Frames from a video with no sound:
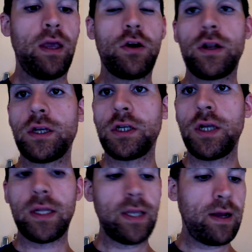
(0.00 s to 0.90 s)
It got a
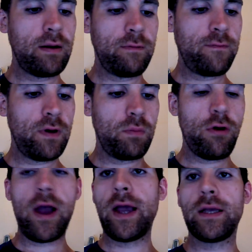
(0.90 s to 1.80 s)
shit ton of
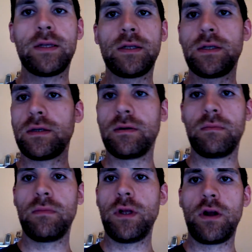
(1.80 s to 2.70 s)
praise.
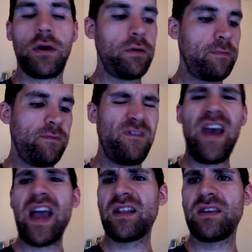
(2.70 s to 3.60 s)

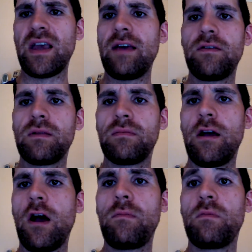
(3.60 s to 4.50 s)
Fact gave it
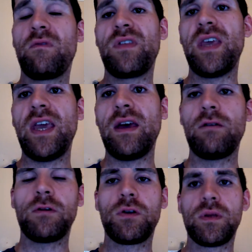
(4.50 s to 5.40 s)
their album of the year,
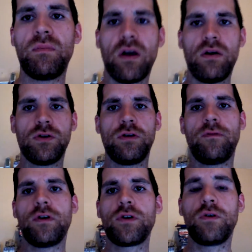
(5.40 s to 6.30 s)
which is a bit
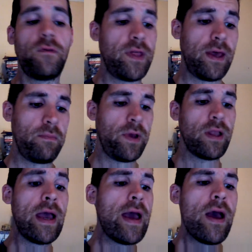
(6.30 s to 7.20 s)
controversial for them, but
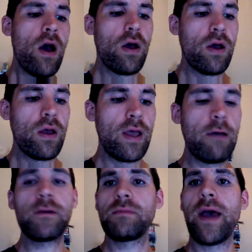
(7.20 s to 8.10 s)
it
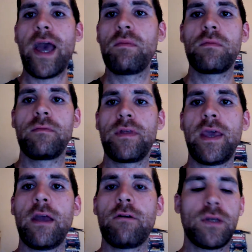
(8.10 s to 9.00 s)
was my album of the
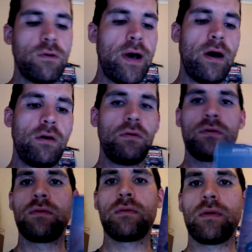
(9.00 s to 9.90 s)
year as well.
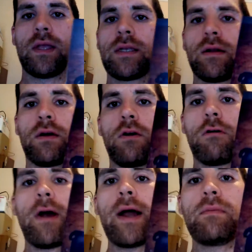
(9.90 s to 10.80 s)
It's an
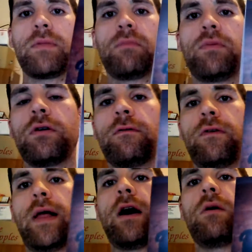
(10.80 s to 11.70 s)
incredibly
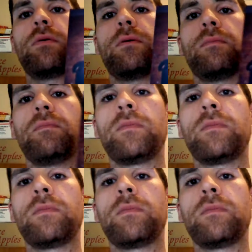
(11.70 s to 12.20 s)
beautiful album.